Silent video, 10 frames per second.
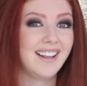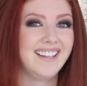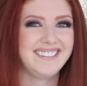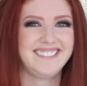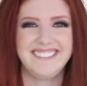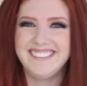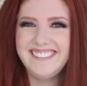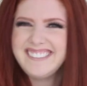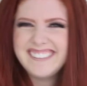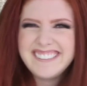
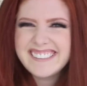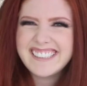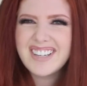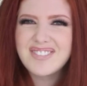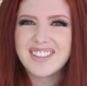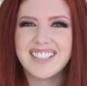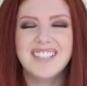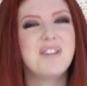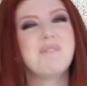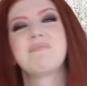I love her,